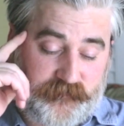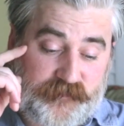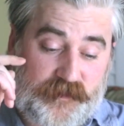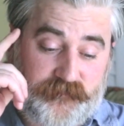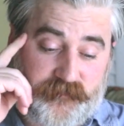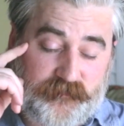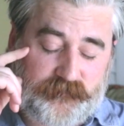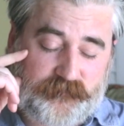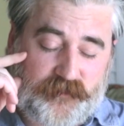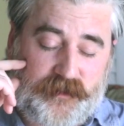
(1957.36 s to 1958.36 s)
decided to
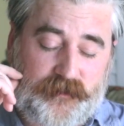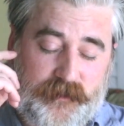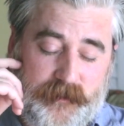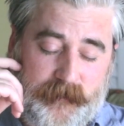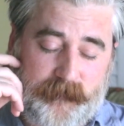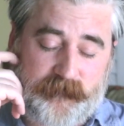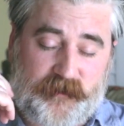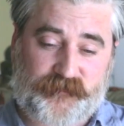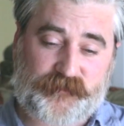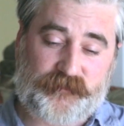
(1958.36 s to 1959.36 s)
try and
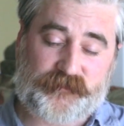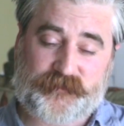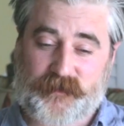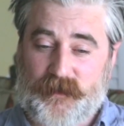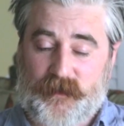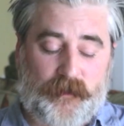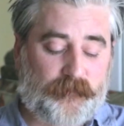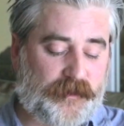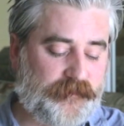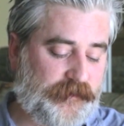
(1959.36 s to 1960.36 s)
write a series, because
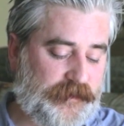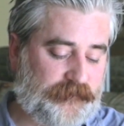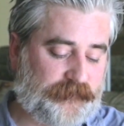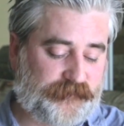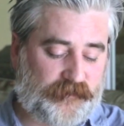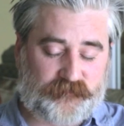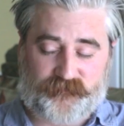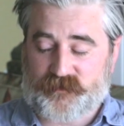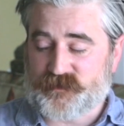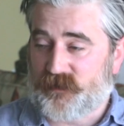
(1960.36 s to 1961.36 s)
when I read
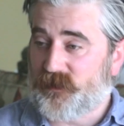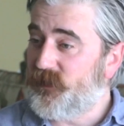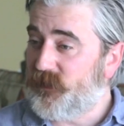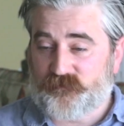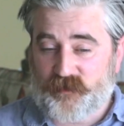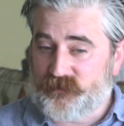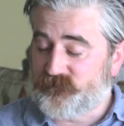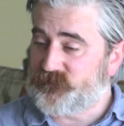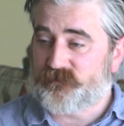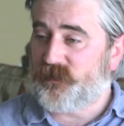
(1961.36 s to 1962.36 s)
historical fiction, I like
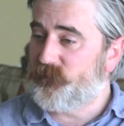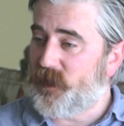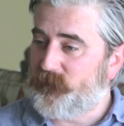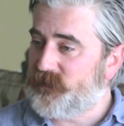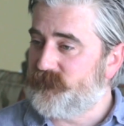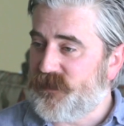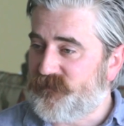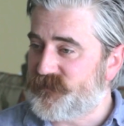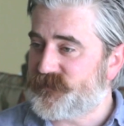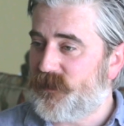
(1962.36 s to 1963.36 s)
reading just a big
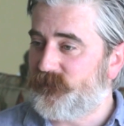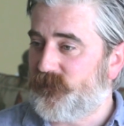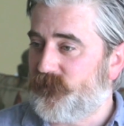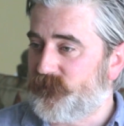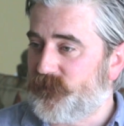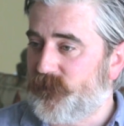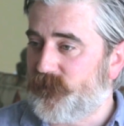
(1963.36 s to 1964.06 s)
meaty standalone,